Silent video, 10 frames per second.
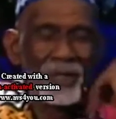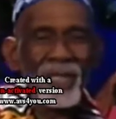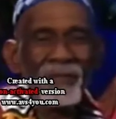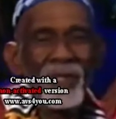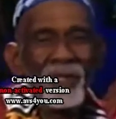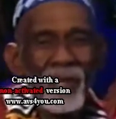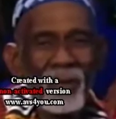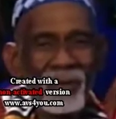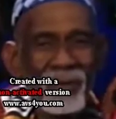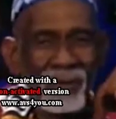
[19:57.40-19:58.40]
Uneven
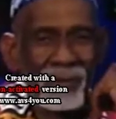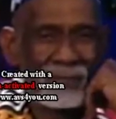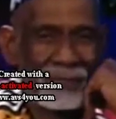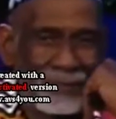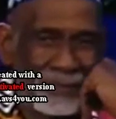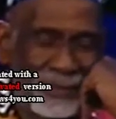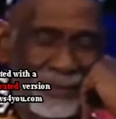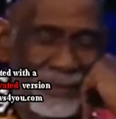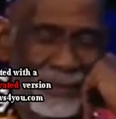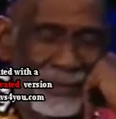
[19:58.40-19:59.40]
yoke.
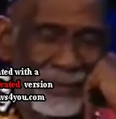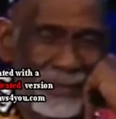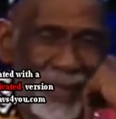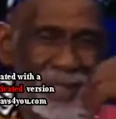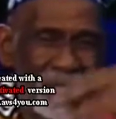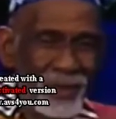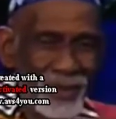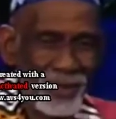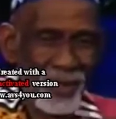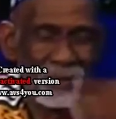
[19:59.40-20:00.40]
History
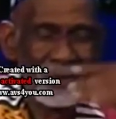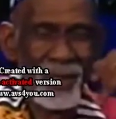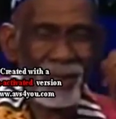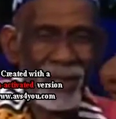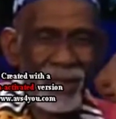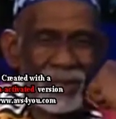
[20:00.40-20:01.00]
shows that the